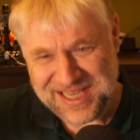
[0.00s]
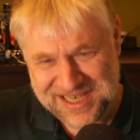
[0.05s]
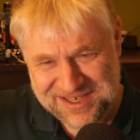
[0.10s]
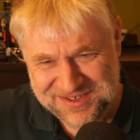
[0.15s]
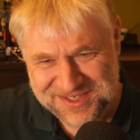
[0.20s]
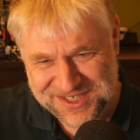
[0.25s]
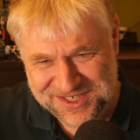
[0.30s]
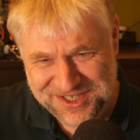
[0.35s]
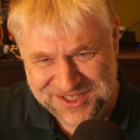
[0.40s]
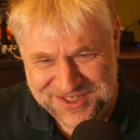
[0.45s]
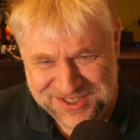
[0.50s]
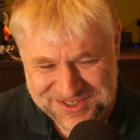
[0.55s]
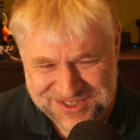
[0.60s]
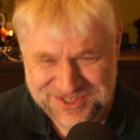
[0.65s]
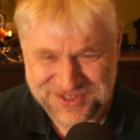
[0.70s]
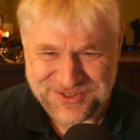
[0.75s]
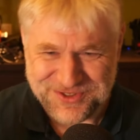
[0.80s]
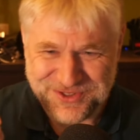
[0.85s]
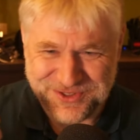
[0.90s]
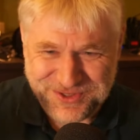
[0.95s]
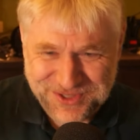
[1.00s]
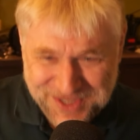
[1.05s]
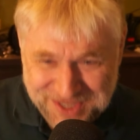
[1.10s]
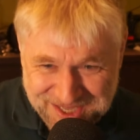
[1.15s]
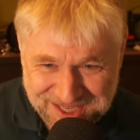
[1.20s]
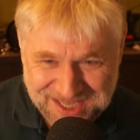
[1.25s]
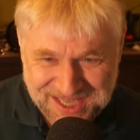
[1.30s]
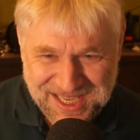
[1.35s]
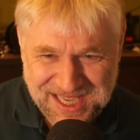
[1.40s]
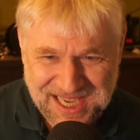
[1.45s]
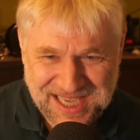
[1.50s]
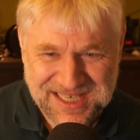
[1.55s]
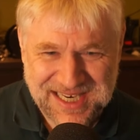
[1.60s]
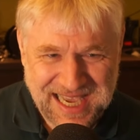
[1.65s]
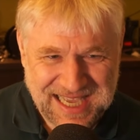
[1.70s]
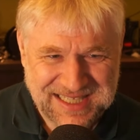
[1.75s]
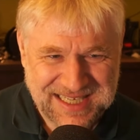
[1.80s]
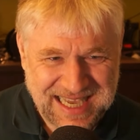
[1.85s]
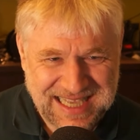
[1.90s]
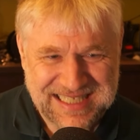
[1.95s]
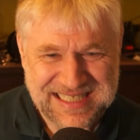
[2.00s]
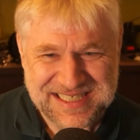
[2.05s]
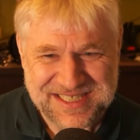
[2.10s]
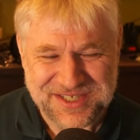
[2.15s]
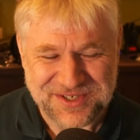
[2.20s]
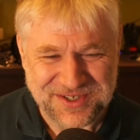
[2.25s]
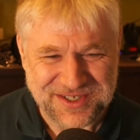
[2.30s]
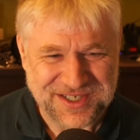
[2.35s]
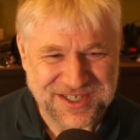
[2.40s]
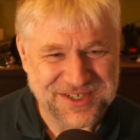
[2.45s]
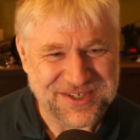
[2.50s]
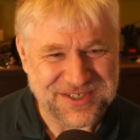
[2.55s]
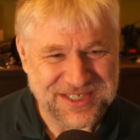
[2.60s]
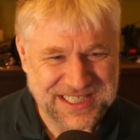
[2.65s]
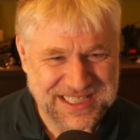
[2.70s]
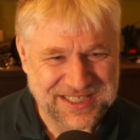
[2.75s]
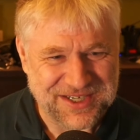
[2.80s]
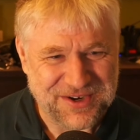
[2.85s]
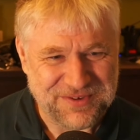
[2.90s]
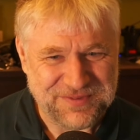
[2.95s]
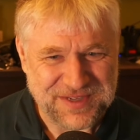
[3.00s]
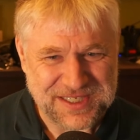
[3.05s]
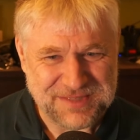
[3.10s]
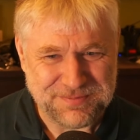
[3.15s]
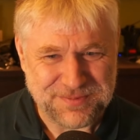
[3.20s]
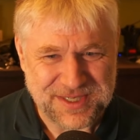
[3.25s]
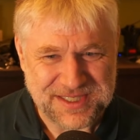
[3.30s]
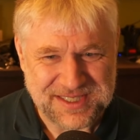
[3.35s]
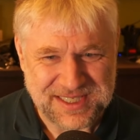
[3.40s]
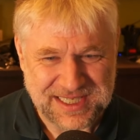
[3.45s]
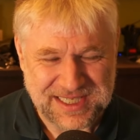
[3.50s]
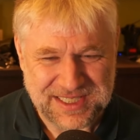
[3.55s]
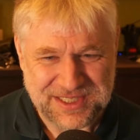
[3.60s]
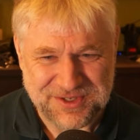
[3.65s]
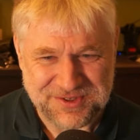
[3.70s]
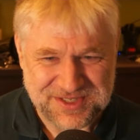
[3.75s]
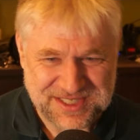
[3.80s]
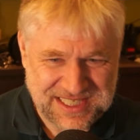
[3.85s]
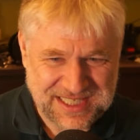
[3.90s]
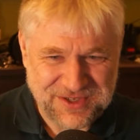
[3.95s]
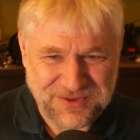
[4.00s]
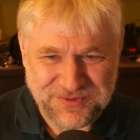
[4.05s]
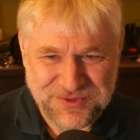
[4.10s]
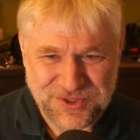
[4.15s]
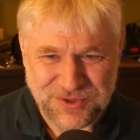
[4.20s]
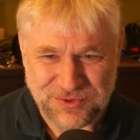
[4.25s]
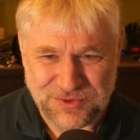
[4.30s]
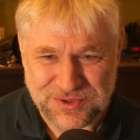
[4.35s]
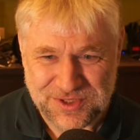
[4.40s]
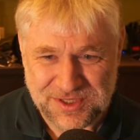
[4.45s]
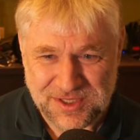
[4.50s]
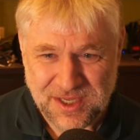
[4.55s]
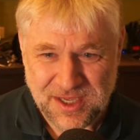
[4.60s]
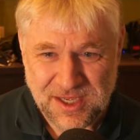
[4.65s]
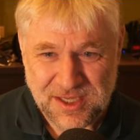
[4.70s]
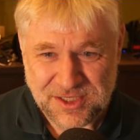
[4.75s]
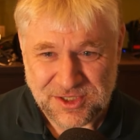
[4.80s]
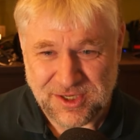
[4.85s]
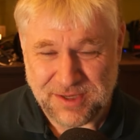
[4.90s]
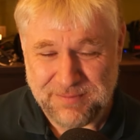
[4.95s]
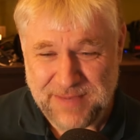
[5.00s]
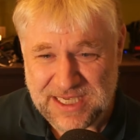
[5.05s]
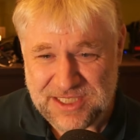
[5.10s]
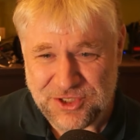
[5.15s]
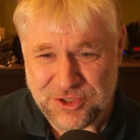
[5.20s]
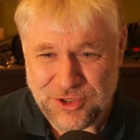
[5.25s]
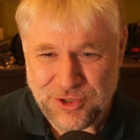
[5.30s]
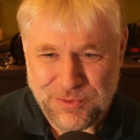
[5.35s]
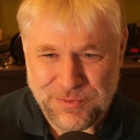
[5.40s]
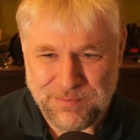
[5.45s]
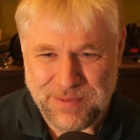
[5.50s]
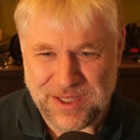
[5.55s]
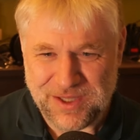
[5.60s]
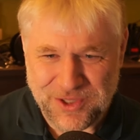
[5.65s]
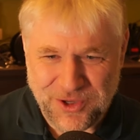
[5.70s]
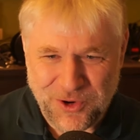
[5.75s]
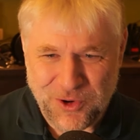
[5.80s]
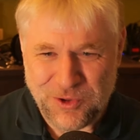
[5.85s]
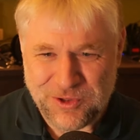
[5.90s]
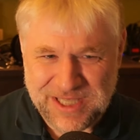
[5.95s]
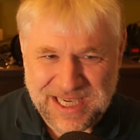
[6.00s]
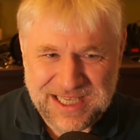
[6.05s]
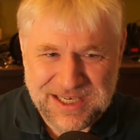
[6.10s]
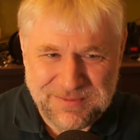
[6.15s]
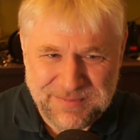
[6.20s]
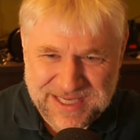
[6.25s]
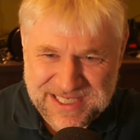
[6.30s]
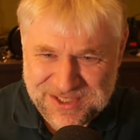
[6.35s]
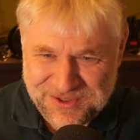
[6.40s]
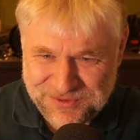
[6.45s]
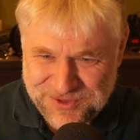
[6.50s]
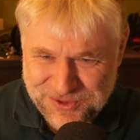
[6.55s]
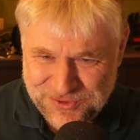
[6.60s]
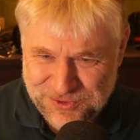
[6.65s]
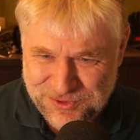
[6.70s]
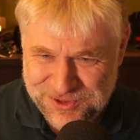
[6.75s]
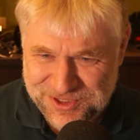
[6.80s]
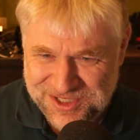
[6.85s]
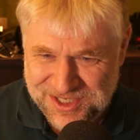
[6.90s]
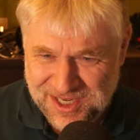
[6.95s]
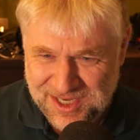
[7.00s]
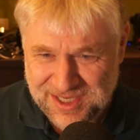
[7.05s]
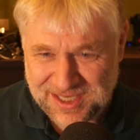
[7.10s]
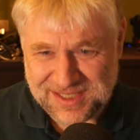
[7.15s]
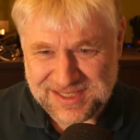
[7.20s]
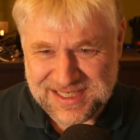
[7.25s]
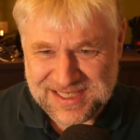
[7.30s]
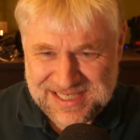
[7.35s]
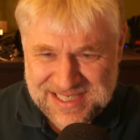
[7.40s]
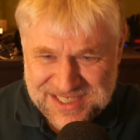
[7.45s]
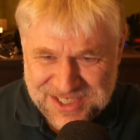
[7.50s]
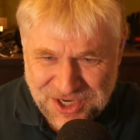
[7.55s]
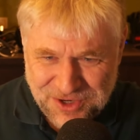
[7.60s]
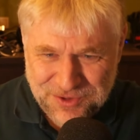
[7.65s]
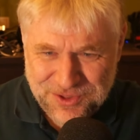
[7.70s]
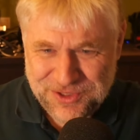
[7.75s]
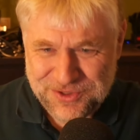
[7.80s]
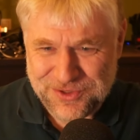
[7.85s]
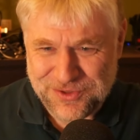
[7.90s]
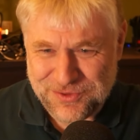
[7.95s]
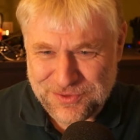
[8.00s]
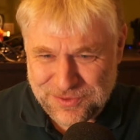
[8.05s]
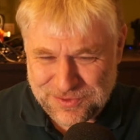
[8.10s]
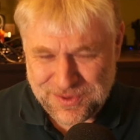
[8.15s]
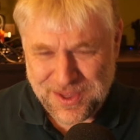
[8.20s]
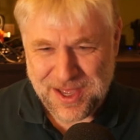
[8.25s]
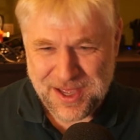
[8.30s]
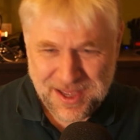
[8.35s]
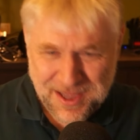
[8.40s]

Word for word: here's another tool. And, and that is your coding of expressing your set of tools. So imagine you build a whole database of tools. Like this is how you do